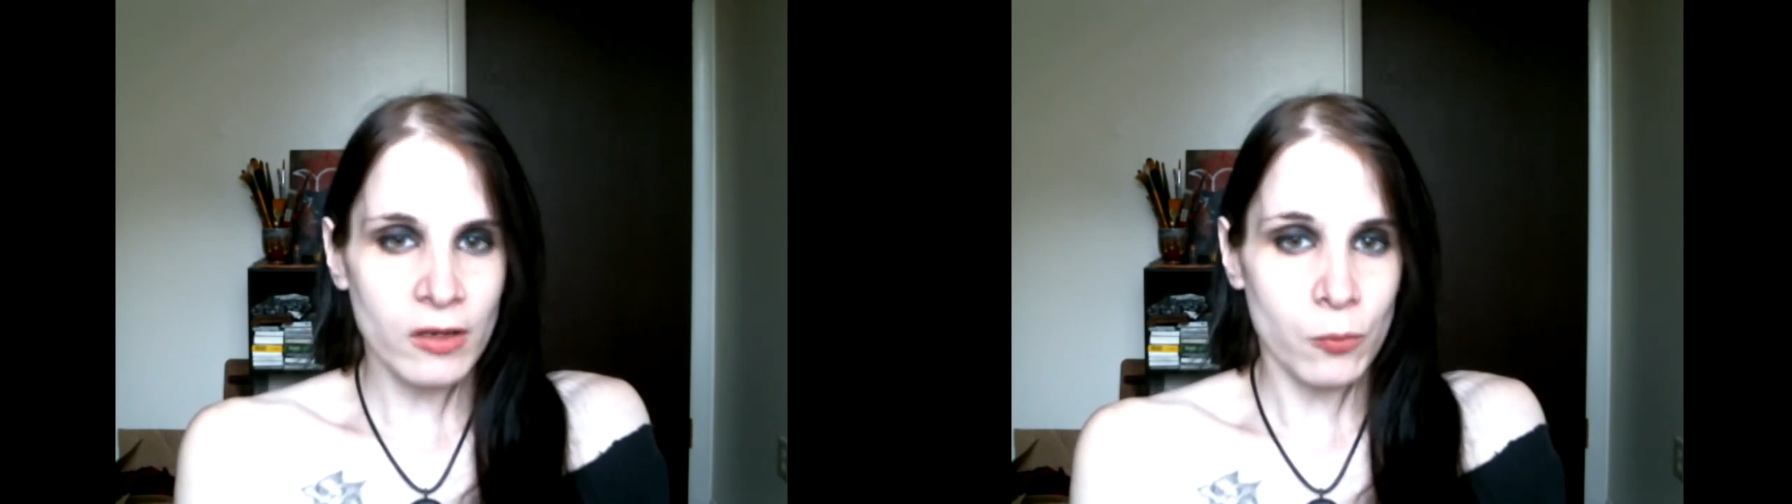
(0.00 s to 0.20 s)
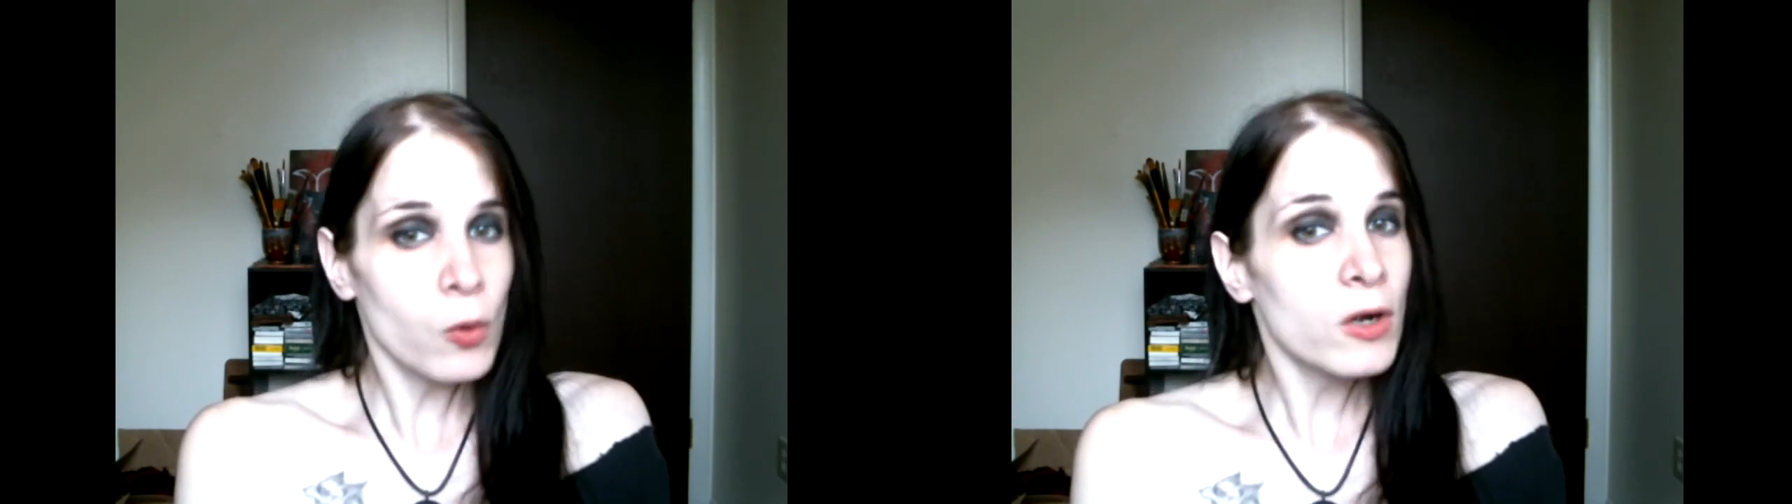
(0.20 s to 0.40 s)

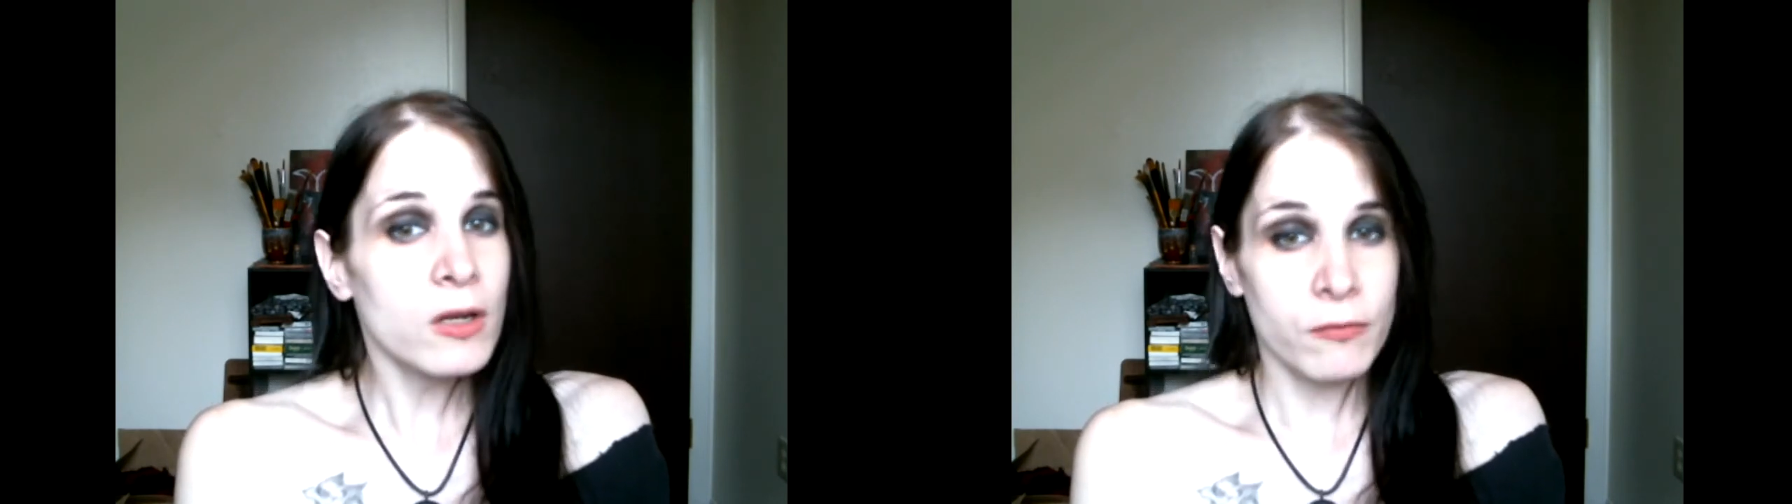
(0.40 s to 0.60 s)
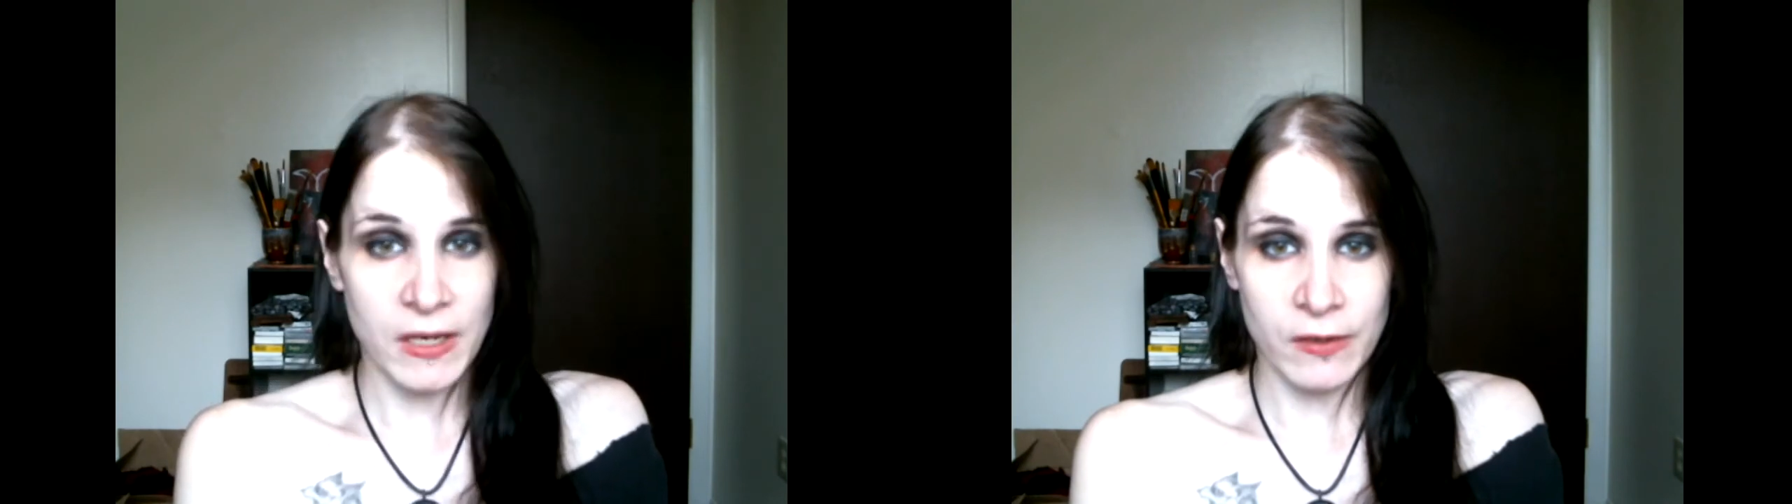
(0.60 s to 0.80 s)
one
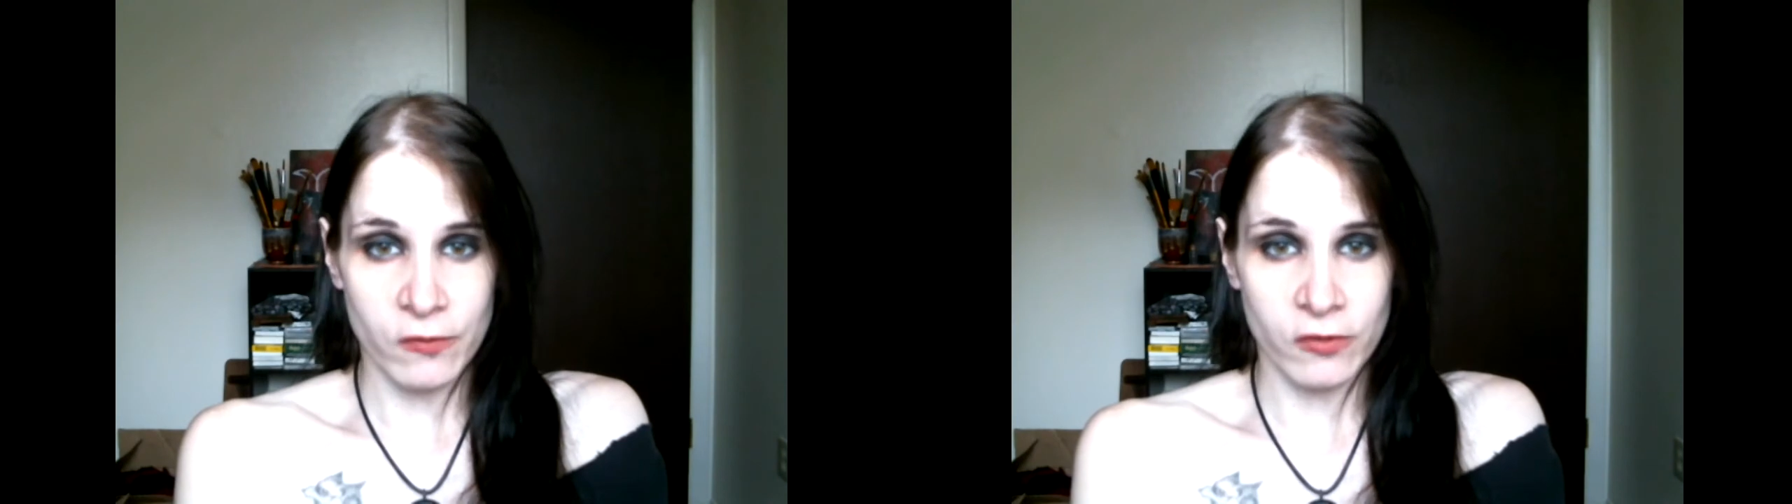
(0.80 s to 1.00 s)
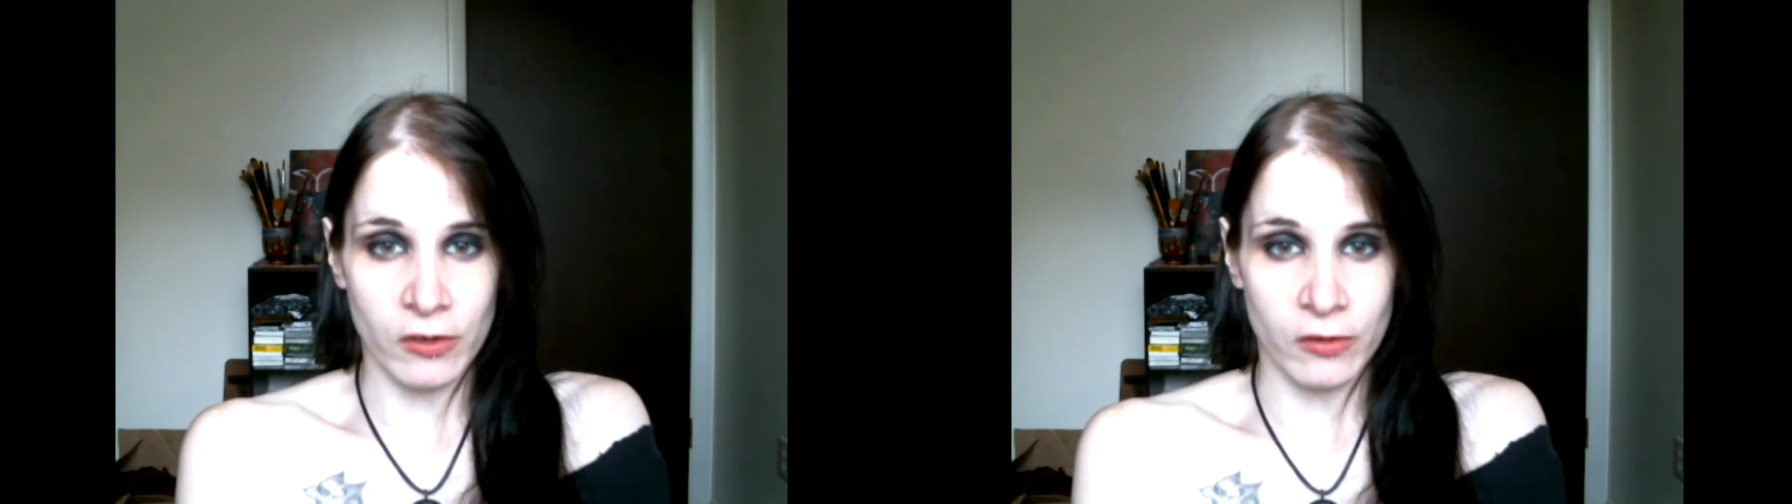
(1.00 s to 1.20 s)
of his
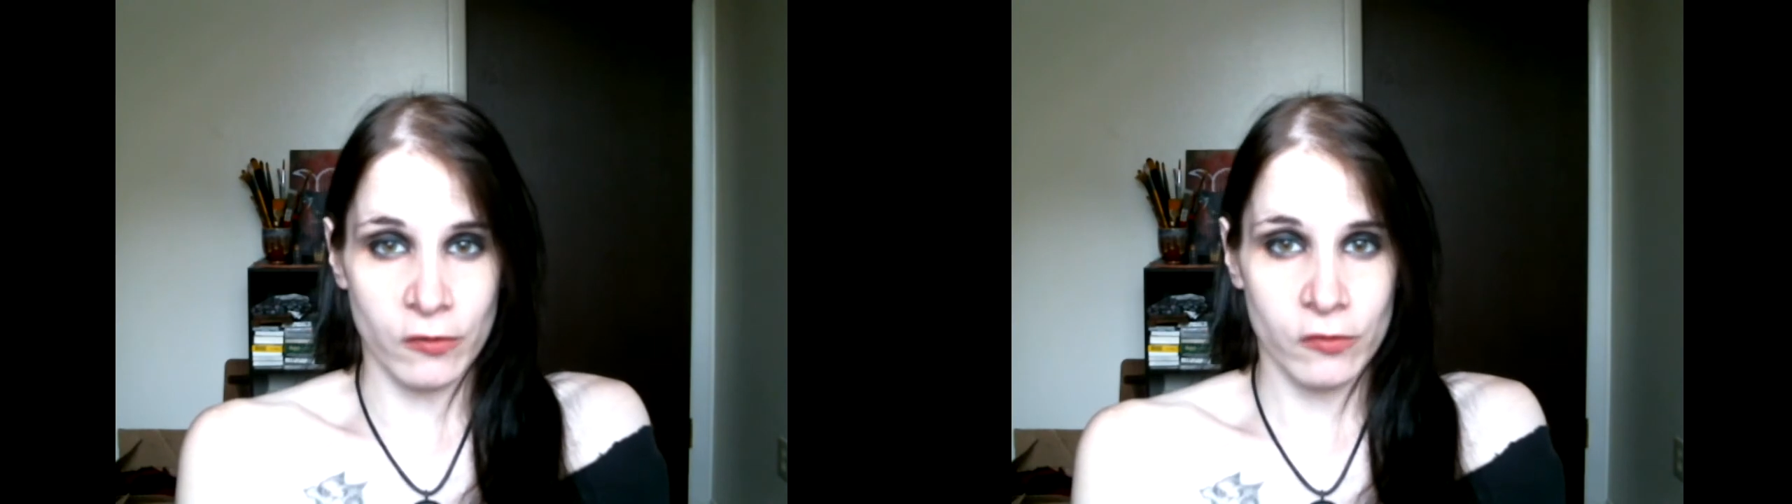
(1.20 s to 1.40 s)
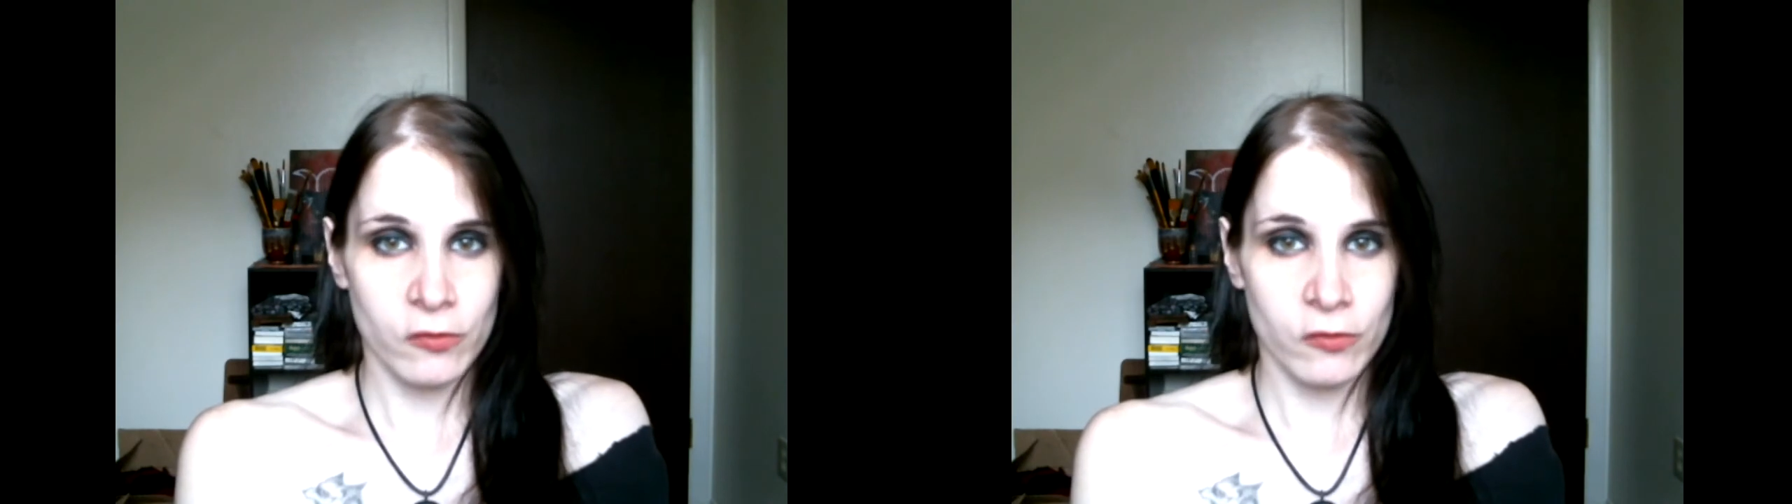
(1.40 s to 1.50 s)
sons,